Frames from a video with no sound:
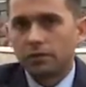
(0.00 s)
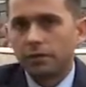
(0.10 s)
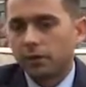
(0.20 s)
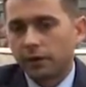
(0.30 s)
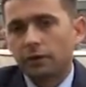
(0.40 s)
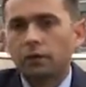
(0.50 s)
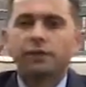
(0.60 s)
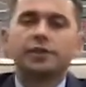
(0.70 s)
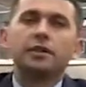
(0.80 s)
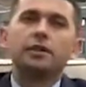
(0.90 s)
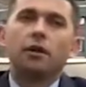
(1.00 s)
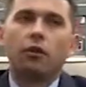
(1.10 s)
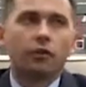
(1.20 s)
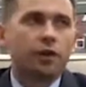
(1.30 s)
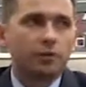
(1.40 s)
that we have already
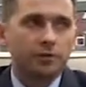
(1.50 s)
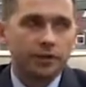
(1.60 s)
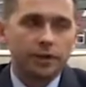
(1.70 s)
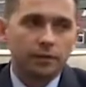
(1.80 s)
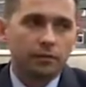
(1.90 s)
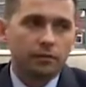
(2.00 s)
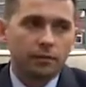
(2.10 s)
overcome the